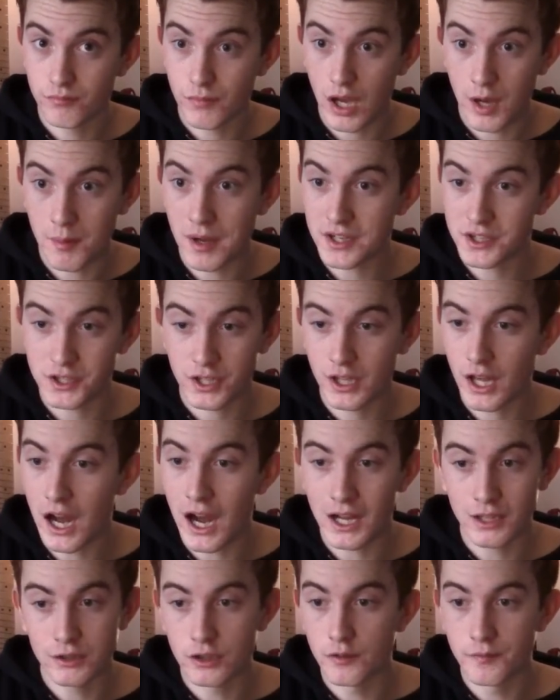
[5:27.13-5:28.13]

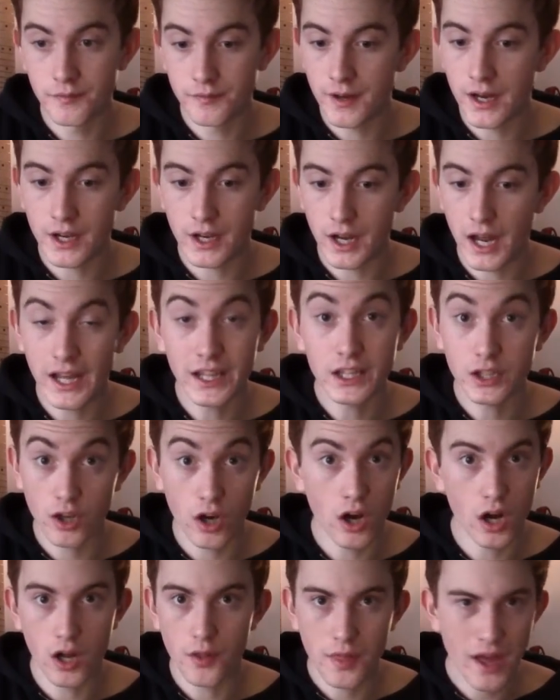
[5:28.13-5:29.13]
I love Van
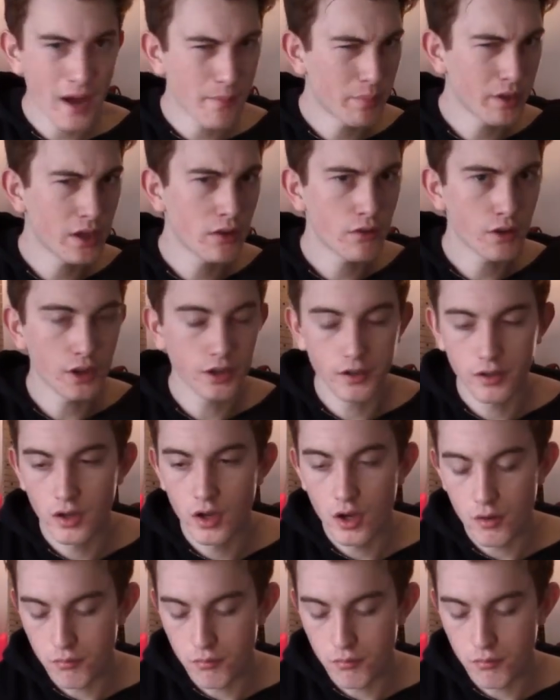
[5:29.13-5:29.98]
Hagar, that period,